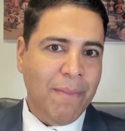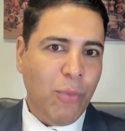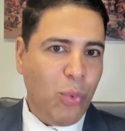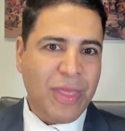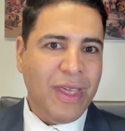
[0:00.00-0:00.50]

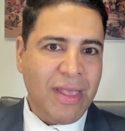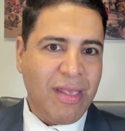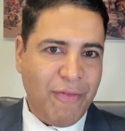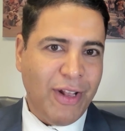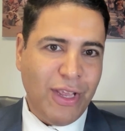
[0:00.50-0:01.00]
within
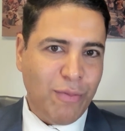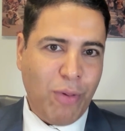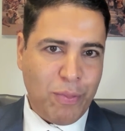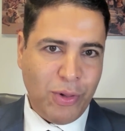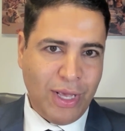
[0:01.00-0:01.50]
civilian
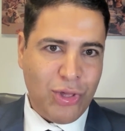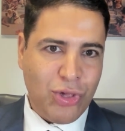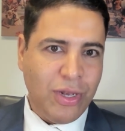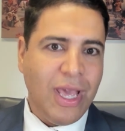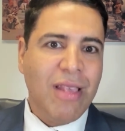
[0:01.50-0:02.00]

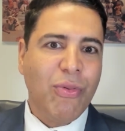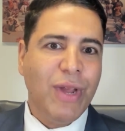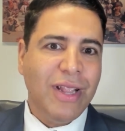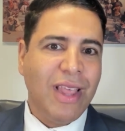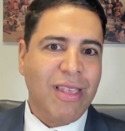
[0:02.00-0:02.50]
population.
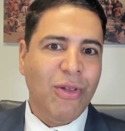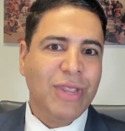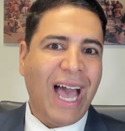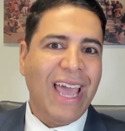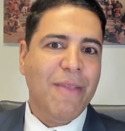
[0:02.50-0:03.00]
Israel does not
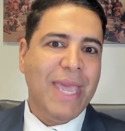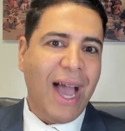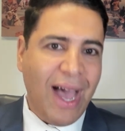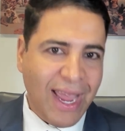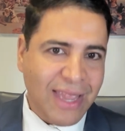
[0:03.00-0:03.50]
hide
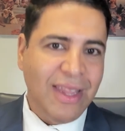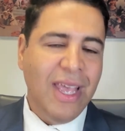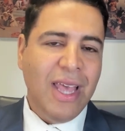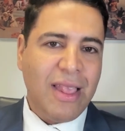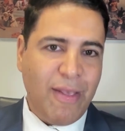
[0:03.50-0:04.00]
behind
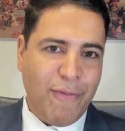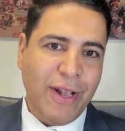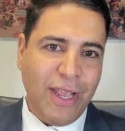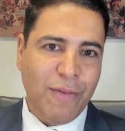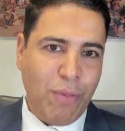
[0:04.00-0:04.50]

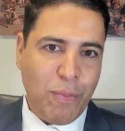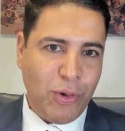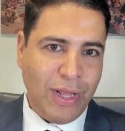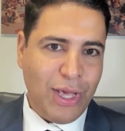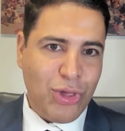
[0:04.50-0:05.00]
civilian
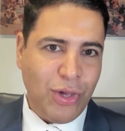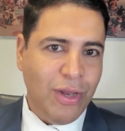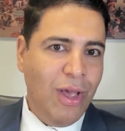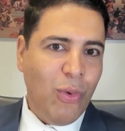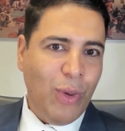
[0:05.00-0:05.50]
population
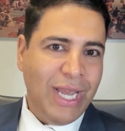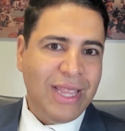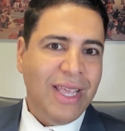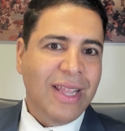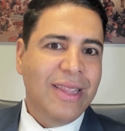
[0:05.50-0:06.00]
when
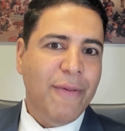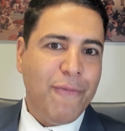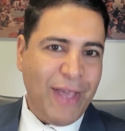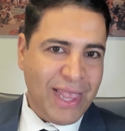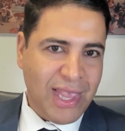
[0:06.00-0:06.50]
it
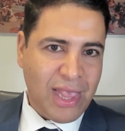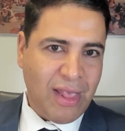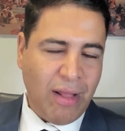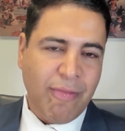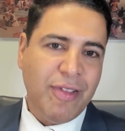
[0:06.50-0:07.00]
defends
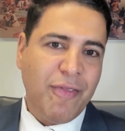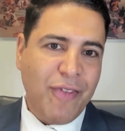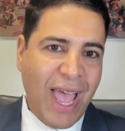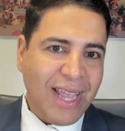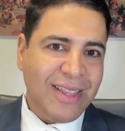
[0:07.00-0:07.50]
itself. The
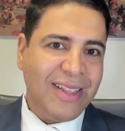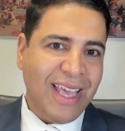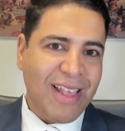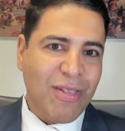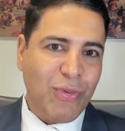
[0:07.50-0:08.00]
fact that
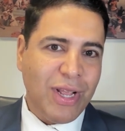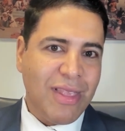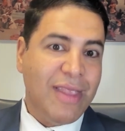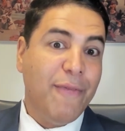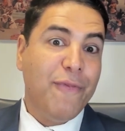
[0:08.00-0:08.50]

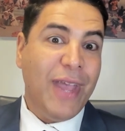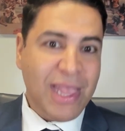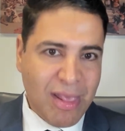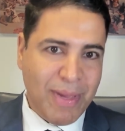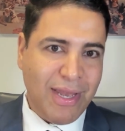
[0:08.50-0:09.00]
Israel's
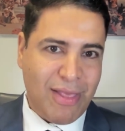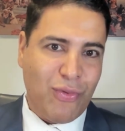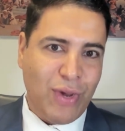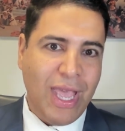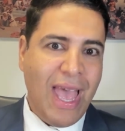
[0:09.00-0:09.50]
defense
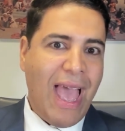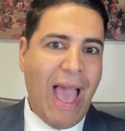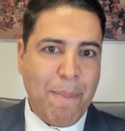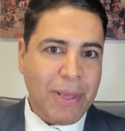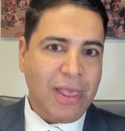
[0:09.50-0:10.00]
ministry
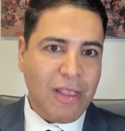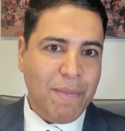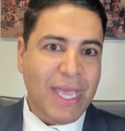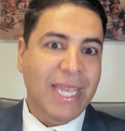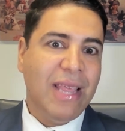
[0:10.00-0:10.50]
happens to
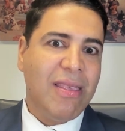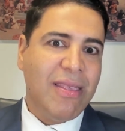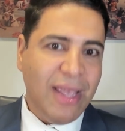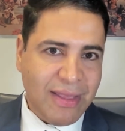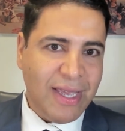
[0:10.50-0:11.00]
be in a
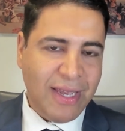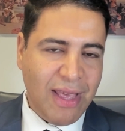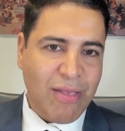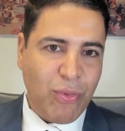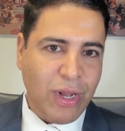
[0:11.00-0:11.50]
city in
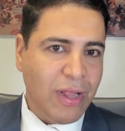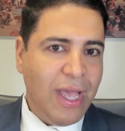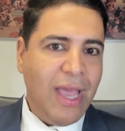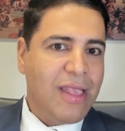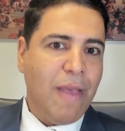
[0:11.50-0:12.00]
Israel,
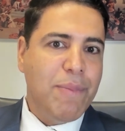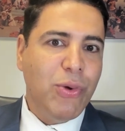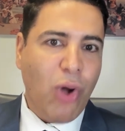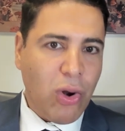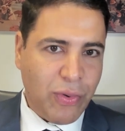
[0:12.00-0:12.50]
it's a
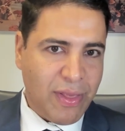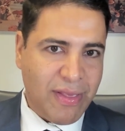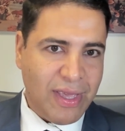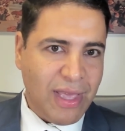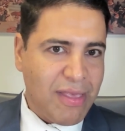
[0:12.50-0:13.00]

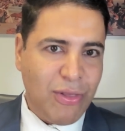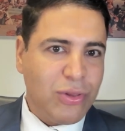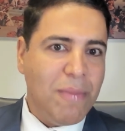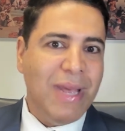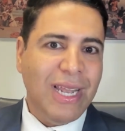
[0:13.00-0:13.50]
bureaucracy. It's
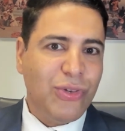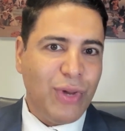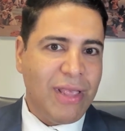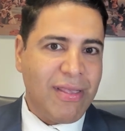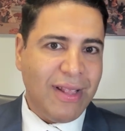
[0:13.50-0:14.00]
not a
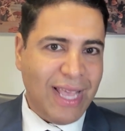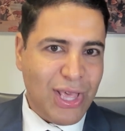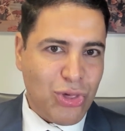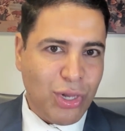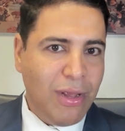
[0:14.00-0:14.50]
military
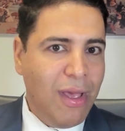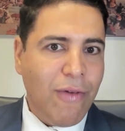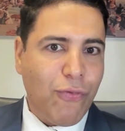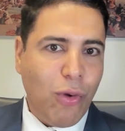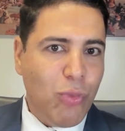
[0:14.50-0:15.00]
installation
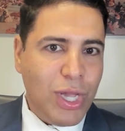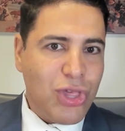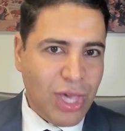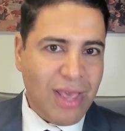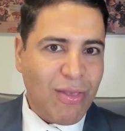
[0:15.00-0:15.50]
from
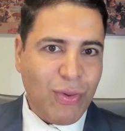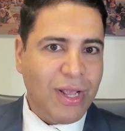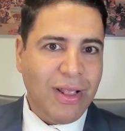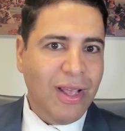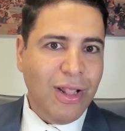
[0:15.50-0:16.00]
which
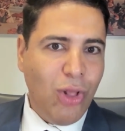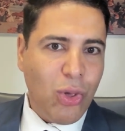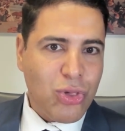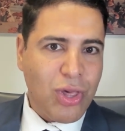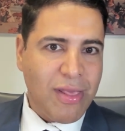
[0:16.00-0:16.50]
Israel
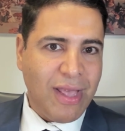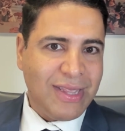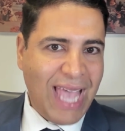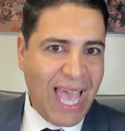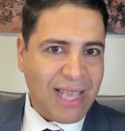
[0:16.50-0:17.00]
launches
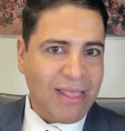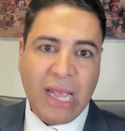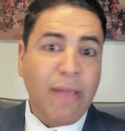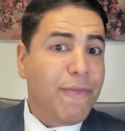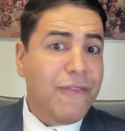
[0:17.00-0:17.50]
attacks.
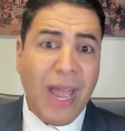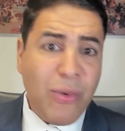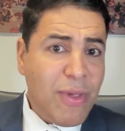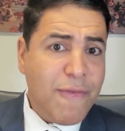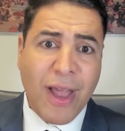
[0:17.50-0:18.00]
That's
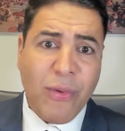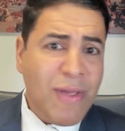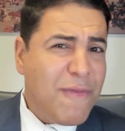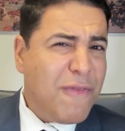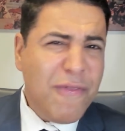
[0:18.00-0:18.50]
very, very,
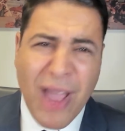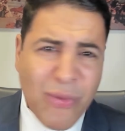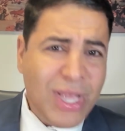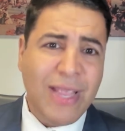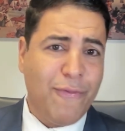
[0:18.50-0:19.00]

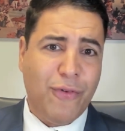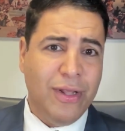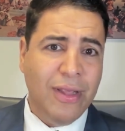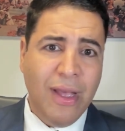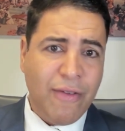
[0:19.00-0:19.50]
very
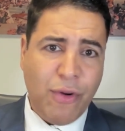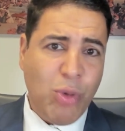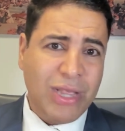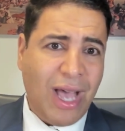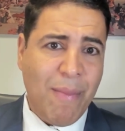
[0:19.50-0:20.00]
different from
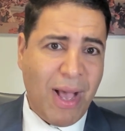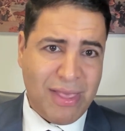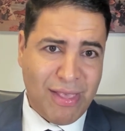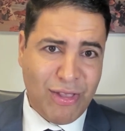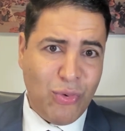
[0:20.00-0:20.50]
what
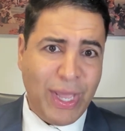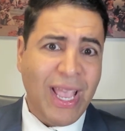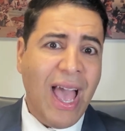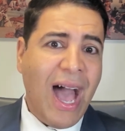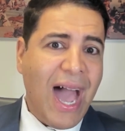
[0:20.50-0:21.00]
Hamas is doing,
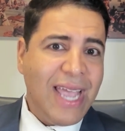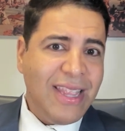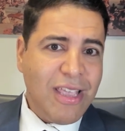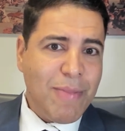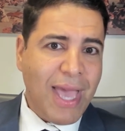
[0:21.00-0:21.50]

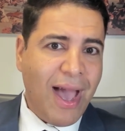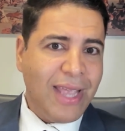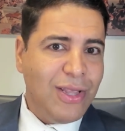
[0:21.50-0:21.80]
hiding behind